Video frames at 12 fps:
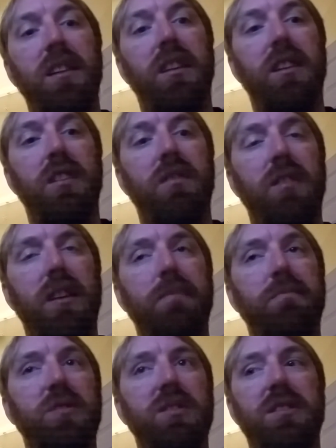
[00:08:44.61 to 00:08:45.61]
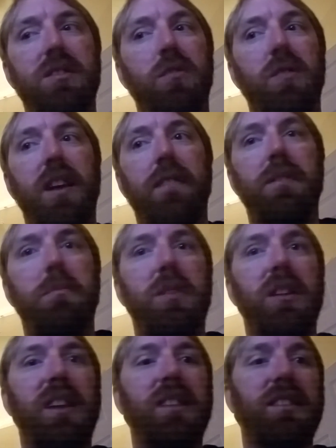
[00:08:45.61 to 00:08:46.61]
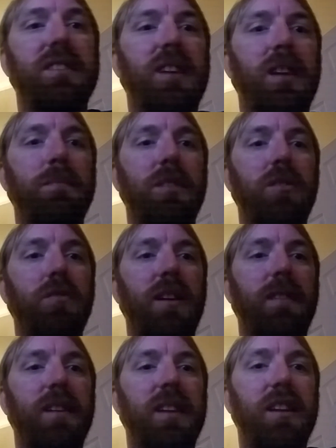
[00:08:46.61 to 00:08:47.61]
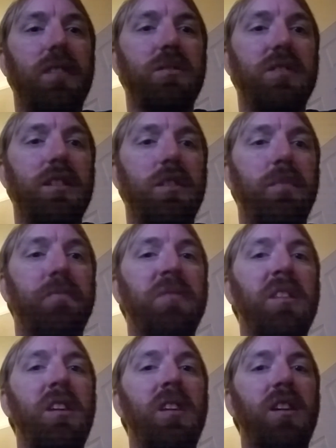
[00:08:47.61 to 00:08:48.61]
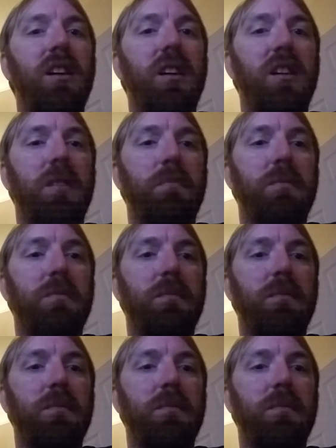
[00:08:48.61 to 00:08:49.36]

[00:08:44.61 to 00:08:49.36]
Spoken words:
I just don't have the money and the time to do that right now. So I'm